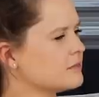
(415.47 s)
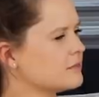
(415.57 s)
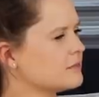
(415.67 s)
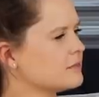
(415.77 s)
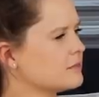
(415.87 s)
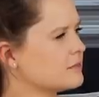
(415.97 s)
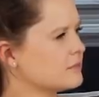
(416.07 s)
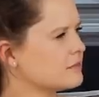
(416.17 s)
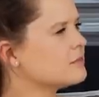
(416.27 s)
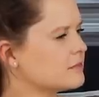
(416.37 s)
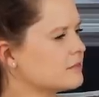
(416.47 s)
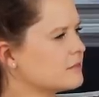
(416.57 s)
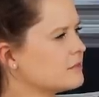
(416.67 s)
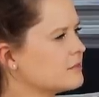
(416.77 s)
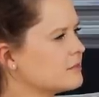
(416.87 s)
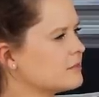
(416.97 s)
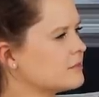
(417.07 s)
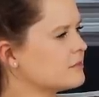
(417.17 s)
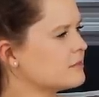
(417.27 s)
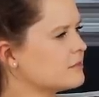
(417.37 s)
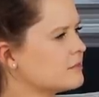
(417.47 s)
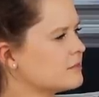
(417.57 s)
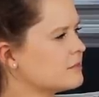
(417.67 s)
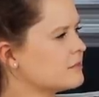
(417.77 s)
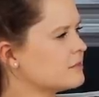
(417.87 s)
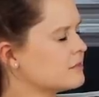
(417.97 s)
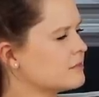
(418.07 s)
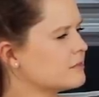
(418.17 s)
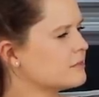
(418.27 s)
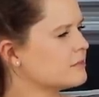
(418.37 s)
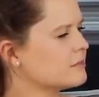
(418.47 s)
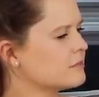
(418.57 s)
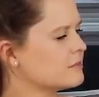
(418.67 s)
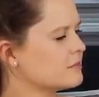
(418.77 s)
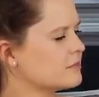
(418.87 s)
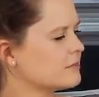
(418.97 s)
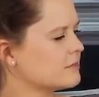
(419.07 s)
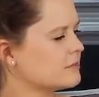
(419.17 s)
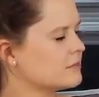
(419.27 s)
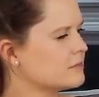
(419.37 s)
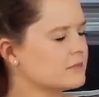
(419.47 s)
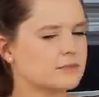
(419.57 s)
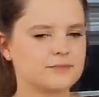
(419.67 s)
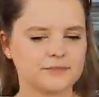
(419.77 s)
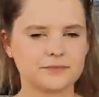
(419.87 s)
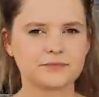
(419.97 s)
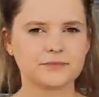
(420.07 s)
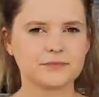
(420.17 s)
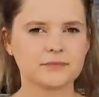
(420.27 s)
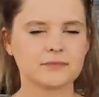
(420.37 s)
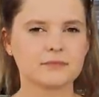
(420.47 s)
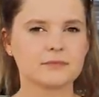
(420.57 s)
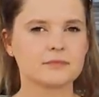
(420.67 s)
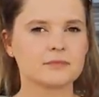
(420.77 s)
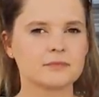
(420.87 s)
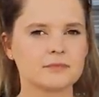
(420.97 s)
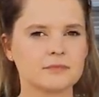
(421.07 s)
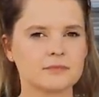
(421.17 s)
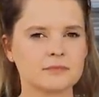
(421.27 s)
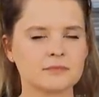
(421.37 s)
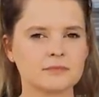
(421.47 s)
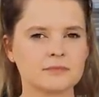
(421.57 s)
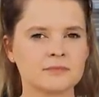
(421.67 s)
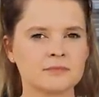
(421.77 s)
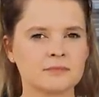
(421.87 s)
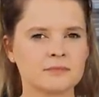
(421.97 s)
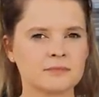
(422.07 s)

No words are spoken by the person on screen.